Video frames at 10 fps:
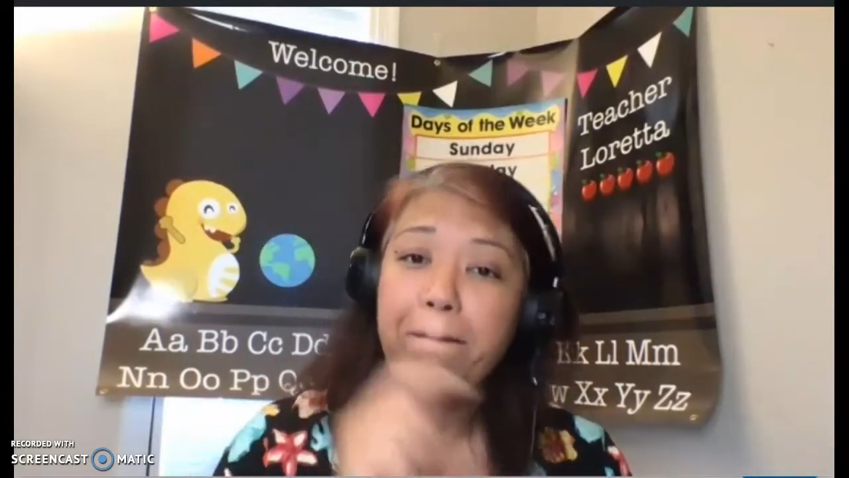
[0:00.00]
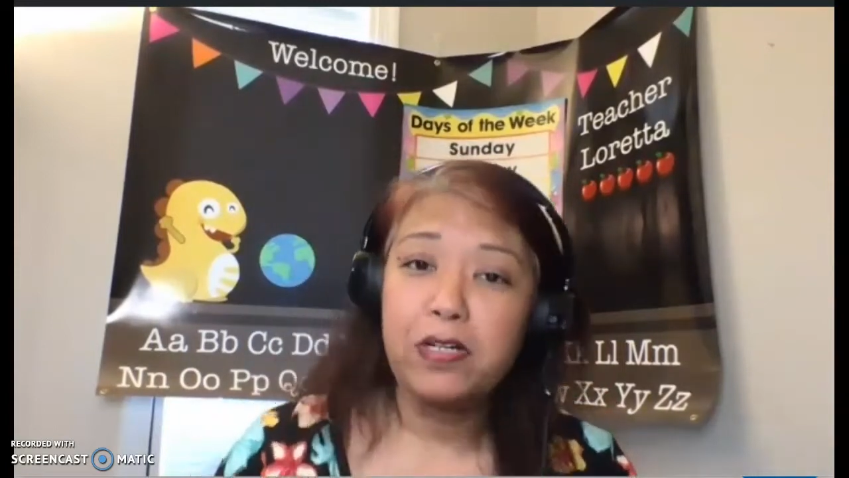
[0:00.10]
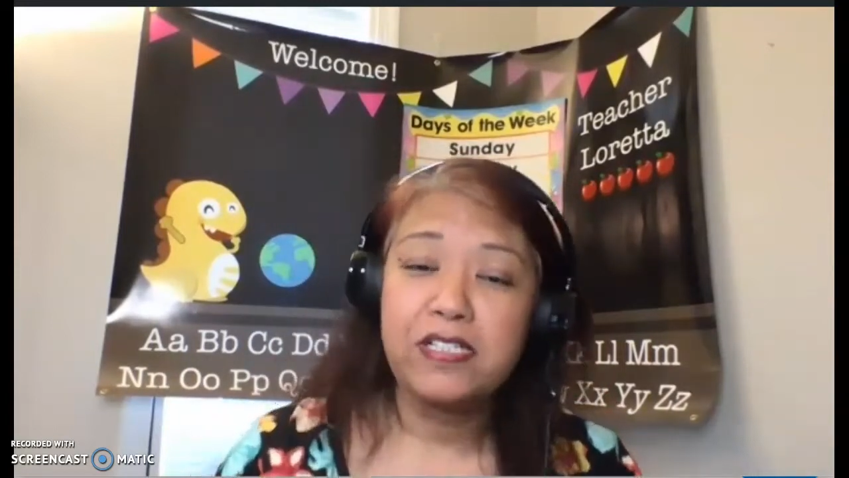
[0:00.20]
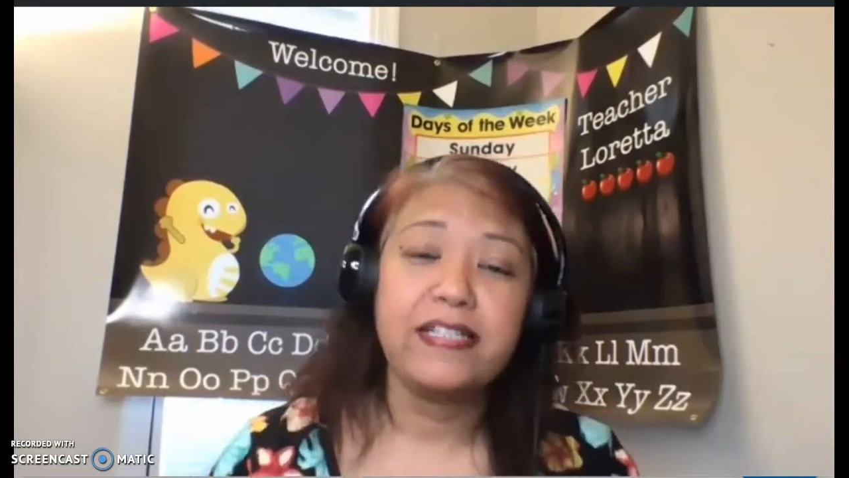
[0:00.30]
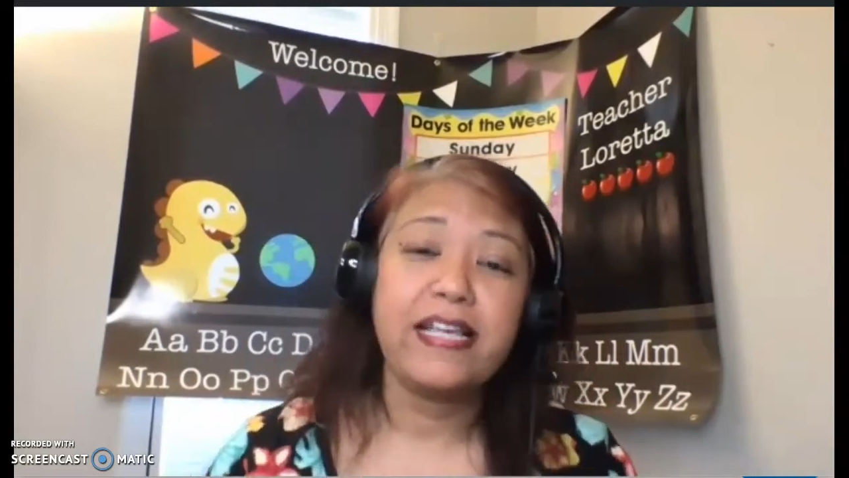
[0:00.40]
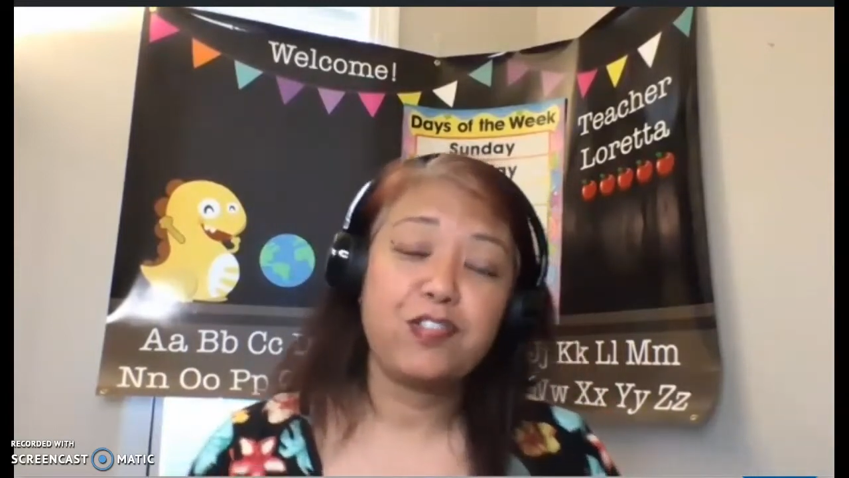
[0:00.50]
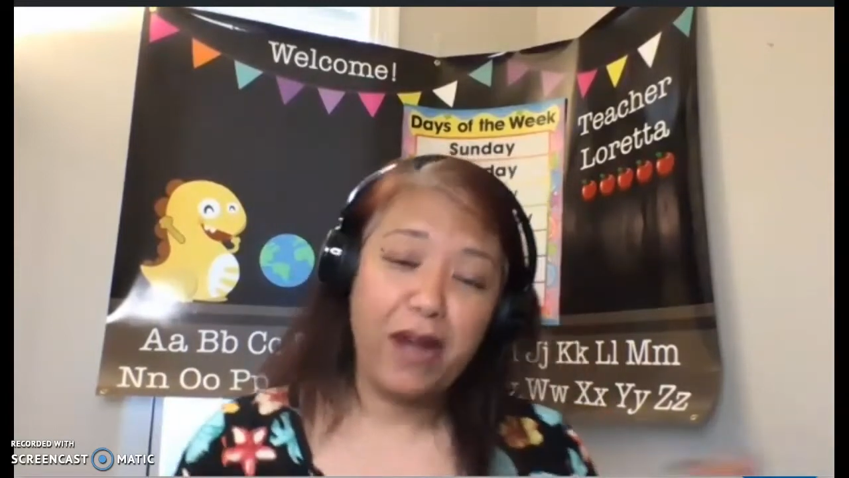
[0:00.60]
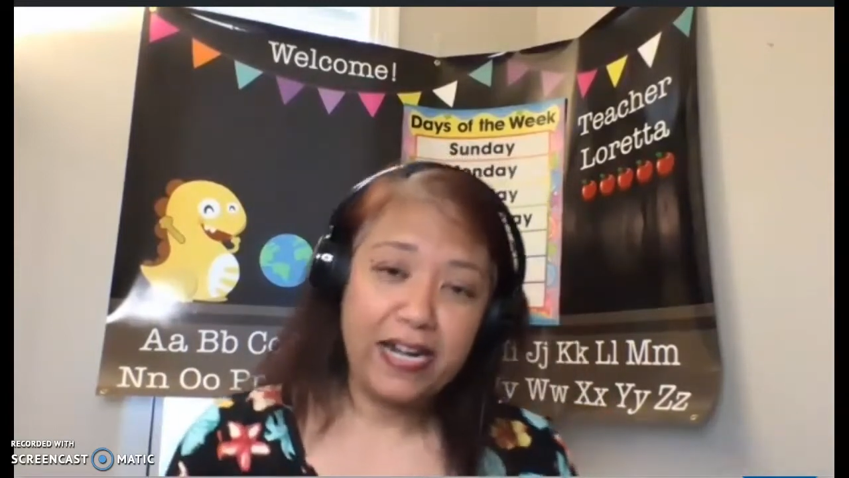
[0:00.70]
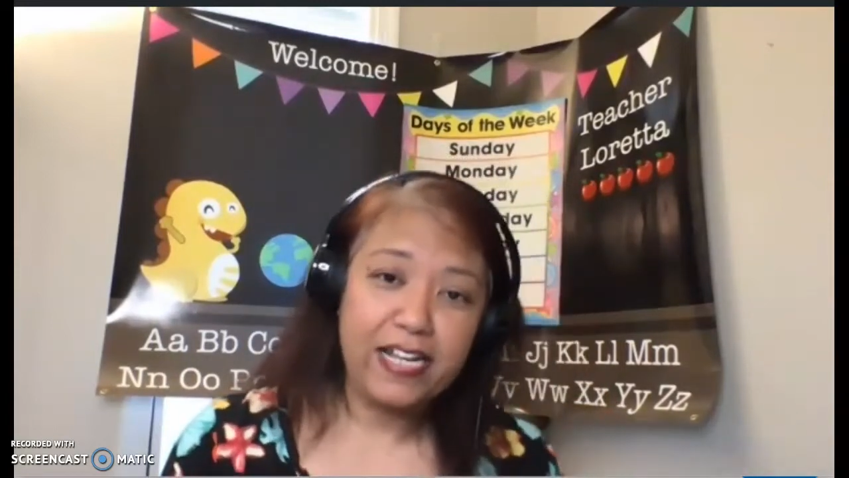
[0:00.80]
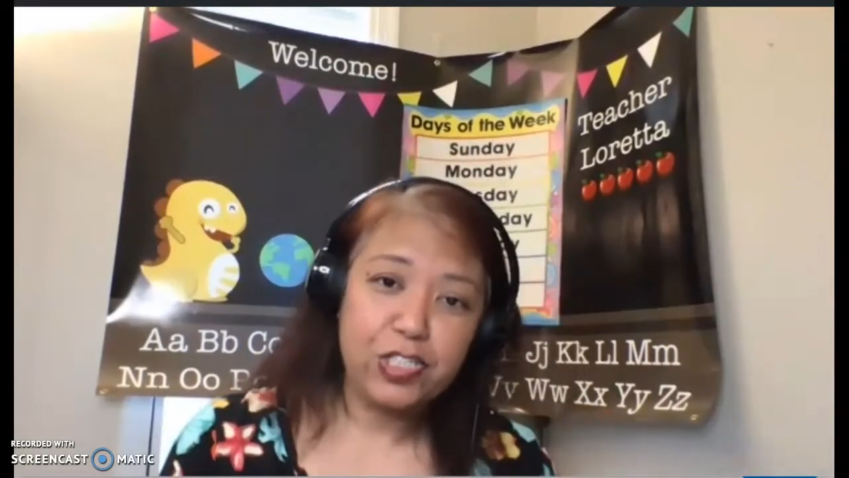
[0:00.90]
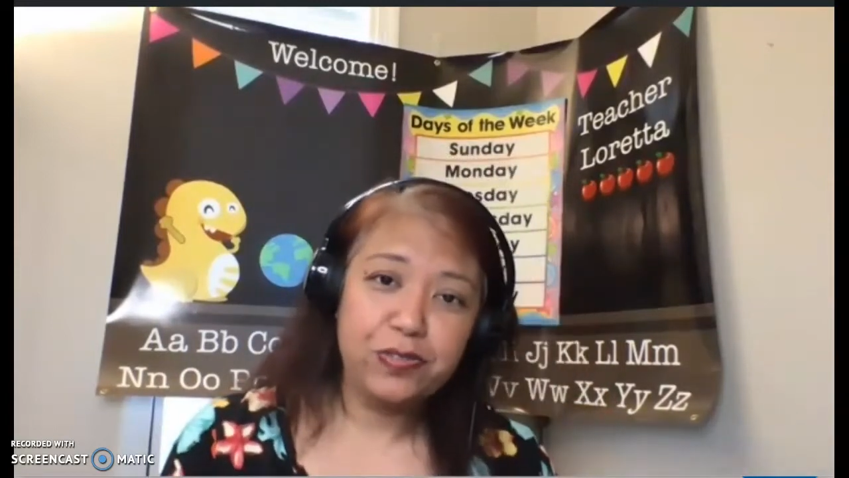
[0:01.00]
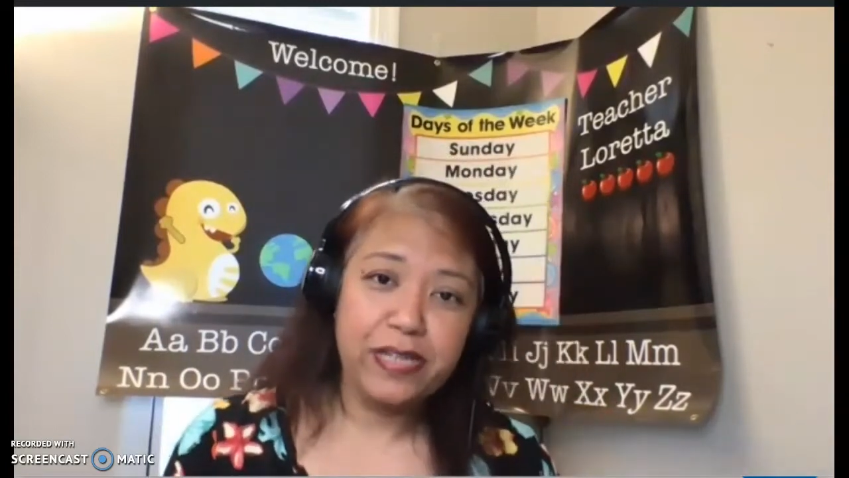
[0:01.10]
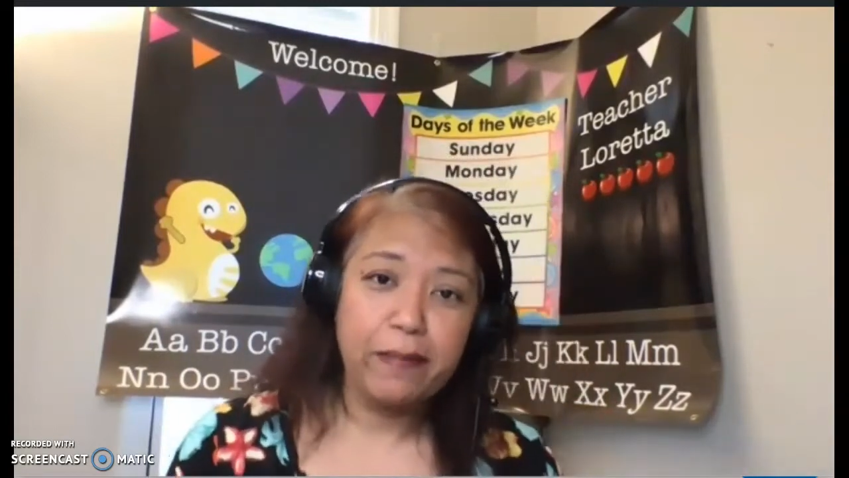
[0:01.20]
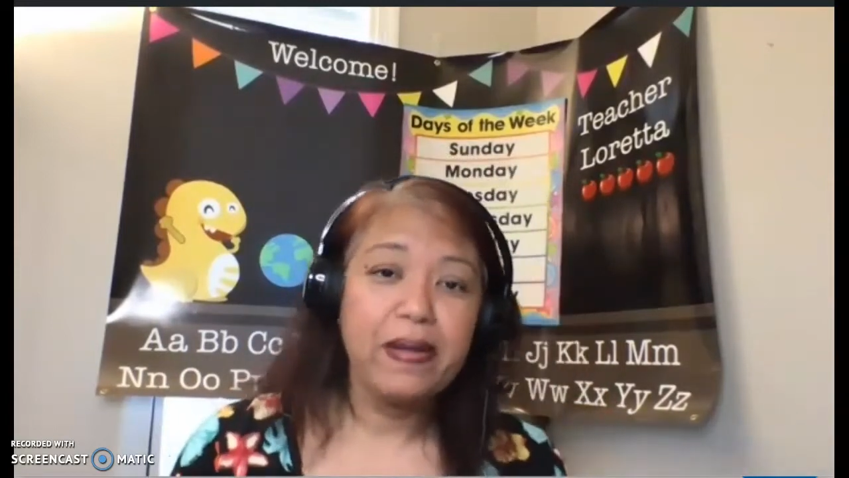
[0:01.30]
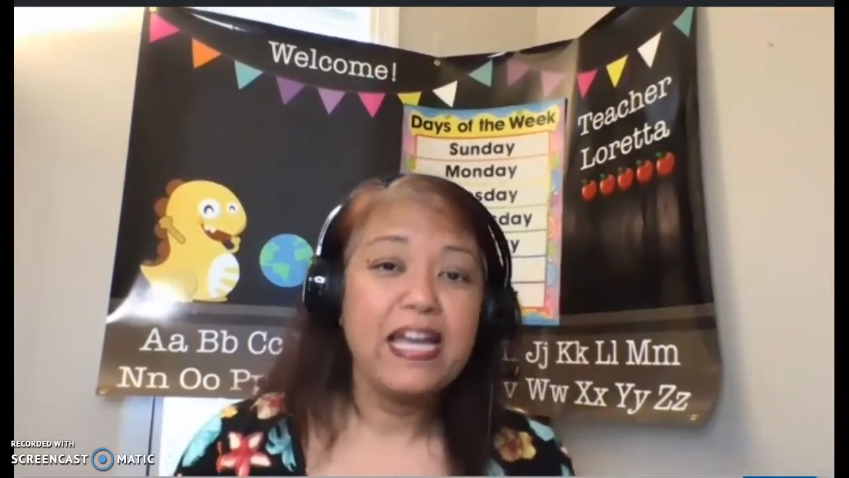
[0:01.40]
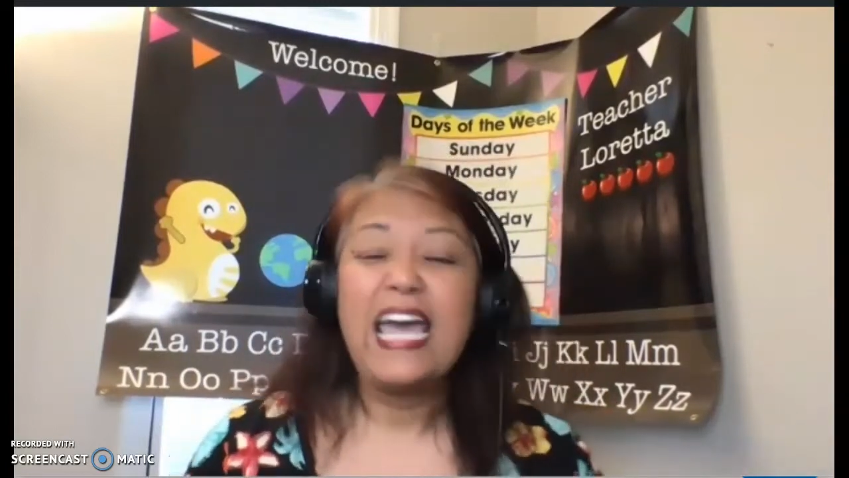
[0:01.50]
person that's right next to them.